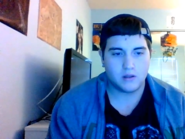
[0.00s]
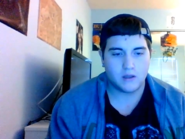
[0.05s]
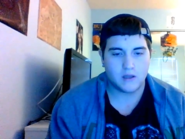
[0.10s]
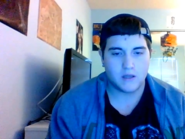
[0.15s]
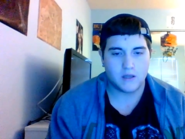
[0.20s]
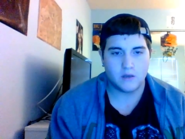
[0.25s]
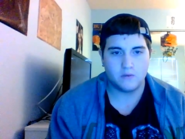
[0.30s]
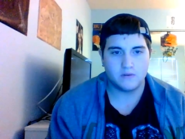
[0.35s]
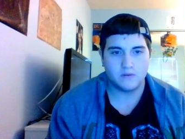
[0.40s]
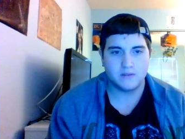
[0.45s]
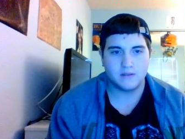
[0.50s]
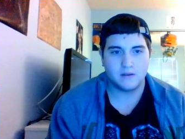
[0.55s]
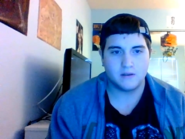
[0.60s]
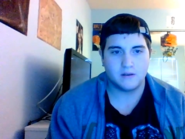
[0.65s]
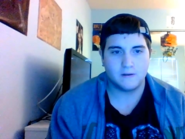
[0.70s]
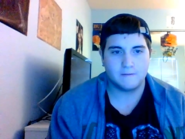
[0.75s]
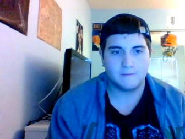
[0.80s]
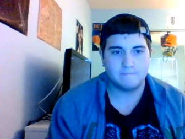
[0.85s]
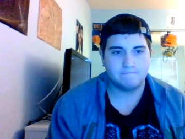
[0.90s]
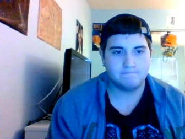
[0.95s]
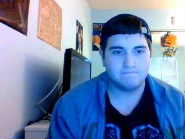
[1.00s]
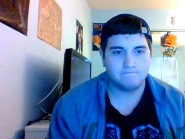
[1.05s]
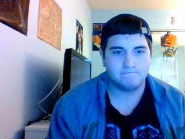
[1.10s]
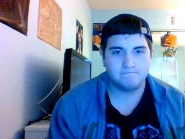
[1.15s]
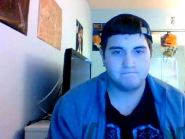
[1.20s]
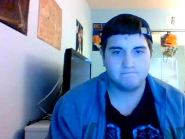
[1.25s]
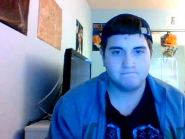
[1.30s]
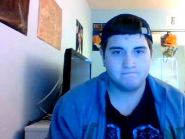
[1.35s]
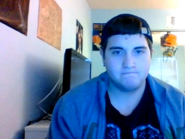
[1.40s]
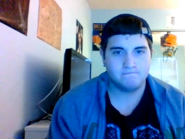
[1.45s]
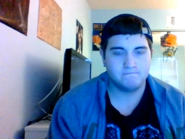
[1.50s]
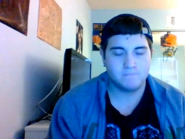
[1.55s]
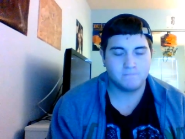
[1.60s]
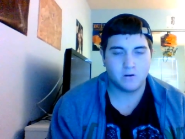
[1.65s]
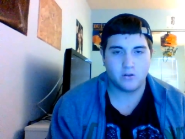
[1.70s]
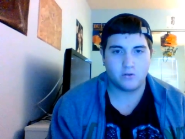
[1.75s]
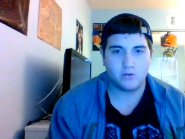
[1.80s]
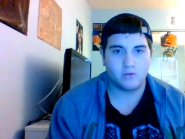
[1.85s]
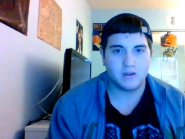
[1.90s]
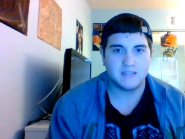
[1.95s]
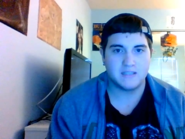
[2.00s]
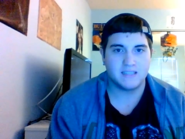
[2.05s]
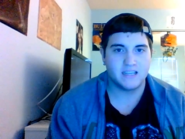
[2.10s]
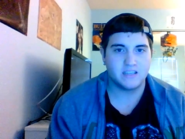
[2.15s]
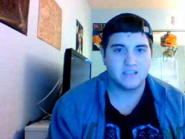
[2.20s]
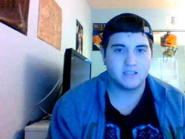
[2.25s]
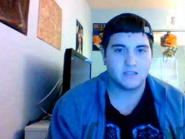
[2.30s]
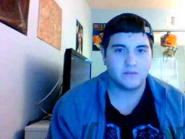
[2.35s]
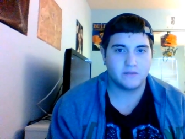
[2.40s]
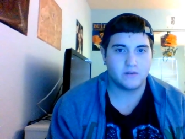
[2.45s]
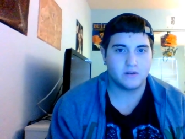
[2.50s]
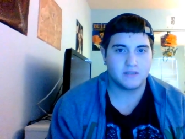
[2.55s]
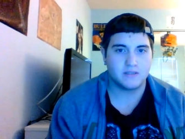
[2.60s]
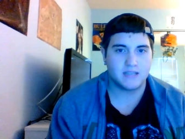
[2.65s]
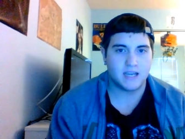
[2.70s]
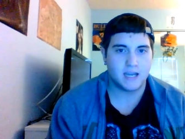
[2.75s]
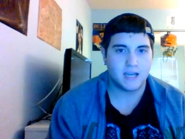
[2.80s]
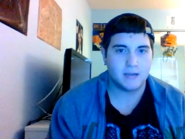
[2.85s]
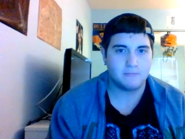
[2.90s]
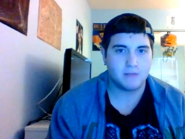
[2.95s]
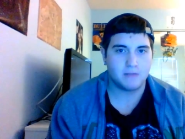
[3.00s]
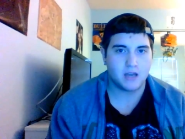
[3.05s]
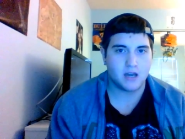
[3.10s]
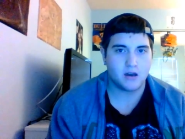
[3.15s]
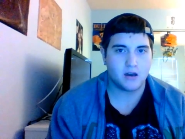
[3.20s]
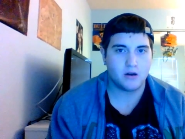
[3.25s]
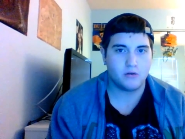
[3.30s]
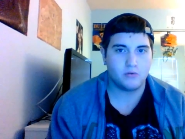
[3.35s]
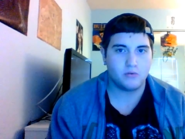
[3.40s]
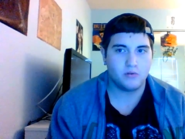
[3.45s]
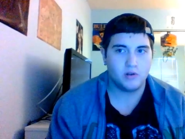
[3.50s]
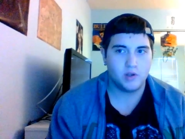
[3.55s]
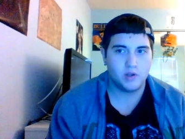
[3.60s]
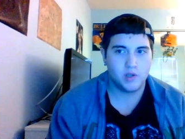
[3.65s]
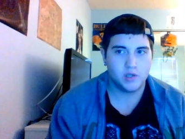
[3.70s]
He was a uh, one of the greatest legends of all time. Now